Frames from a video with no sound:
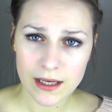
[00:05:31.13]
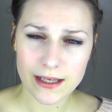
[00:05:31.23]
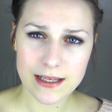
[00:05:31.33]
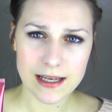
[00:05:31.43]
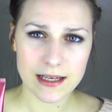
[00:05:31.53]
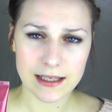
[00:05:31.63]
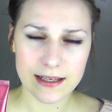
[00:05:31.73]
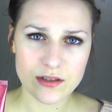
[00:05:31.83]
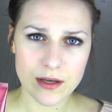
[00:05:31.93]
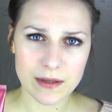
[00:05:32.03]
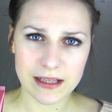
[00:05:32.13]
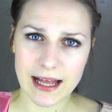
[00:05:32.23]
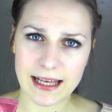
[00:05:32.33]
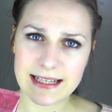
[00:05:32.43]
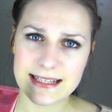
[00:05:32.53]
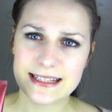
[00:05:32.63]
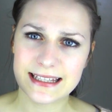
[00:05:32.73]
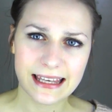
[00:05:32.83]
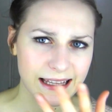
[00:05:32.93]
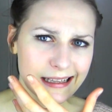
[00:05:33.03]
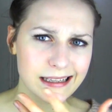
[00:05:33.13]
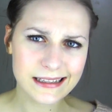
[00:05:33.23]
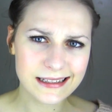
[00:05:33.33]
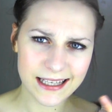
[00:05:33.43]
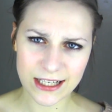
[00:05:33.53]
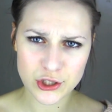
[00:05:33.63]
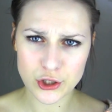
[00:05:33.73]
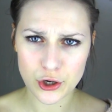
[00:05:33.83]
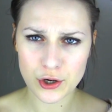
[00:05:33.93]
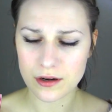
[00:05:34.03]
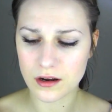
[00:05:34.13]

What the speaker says: It gives you a bit like skin texture,